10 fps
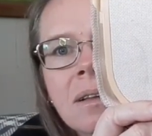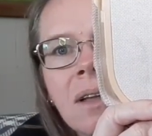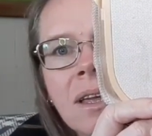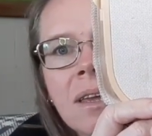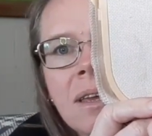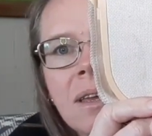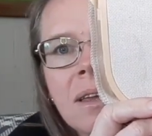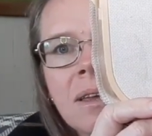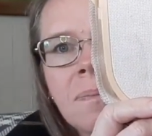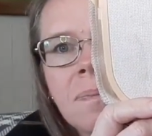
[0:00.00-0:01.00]
like
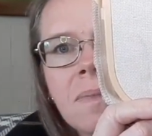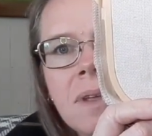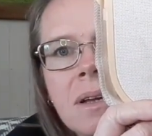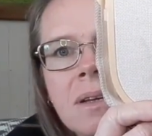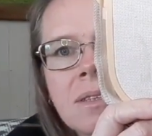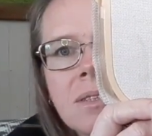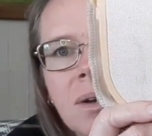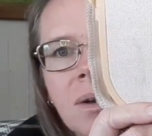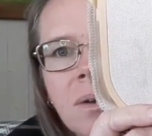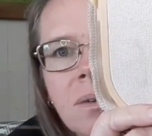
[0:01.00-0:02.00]
here.
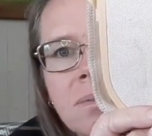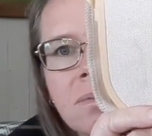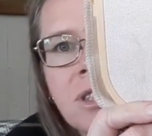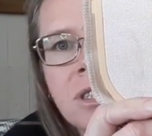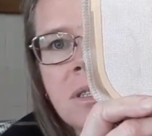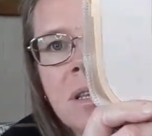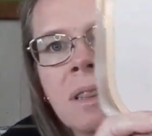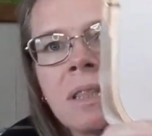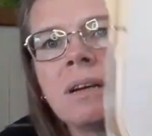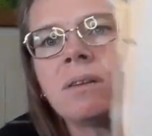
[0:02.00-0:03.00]
So just
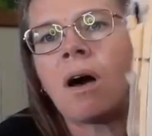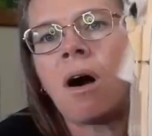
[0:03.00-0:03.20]
little